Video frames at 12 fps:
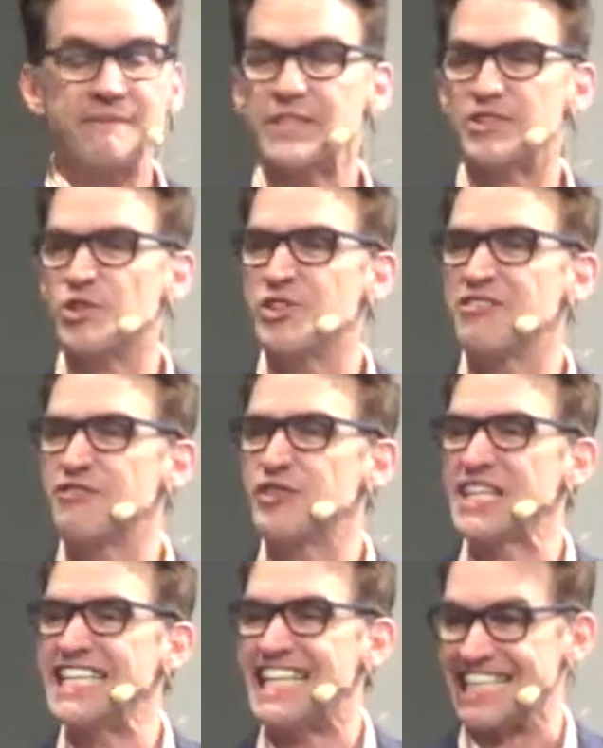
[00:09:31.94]
So they're
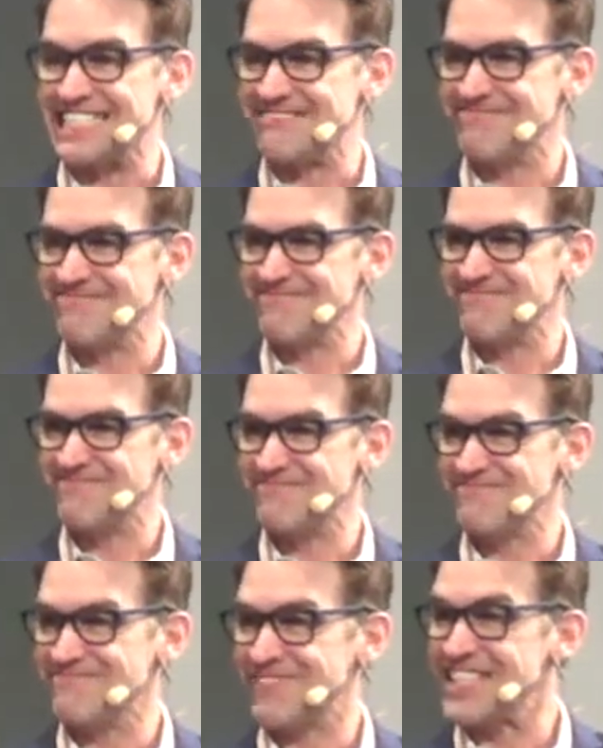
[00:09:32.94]
fleeting.
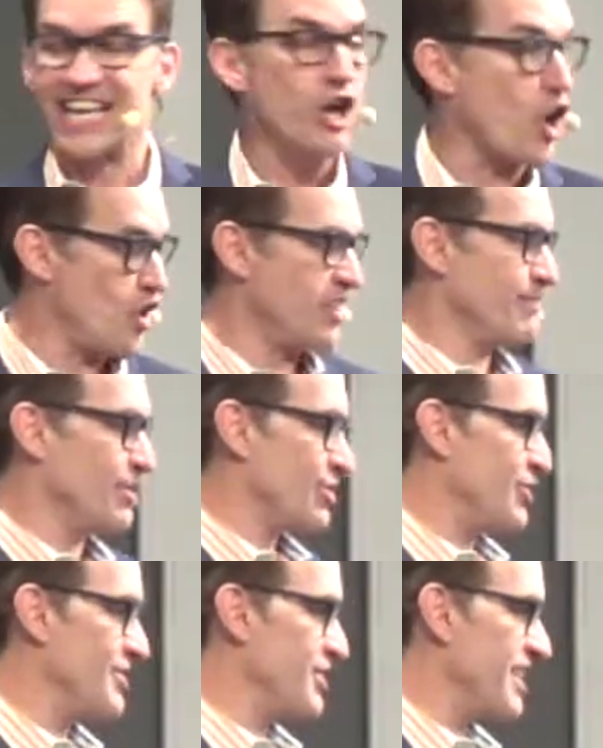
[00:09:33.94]
Like all
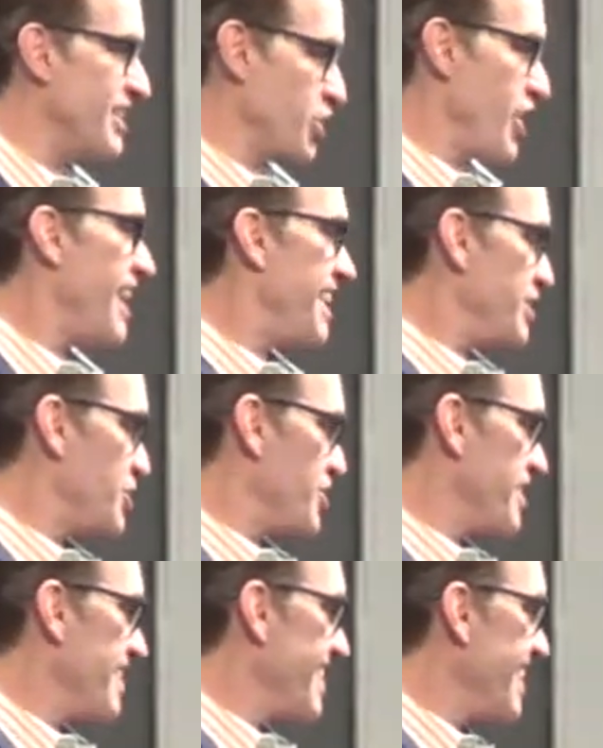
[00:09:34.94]
emotions, they change.
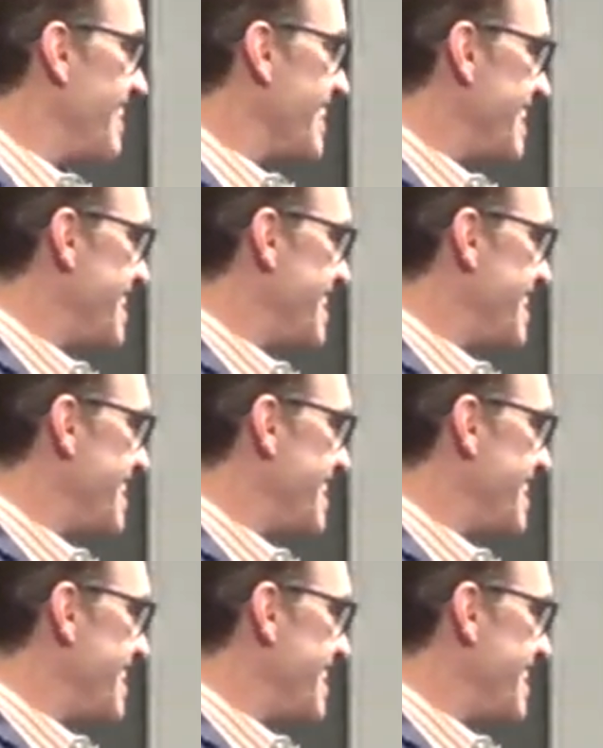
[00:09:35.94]
They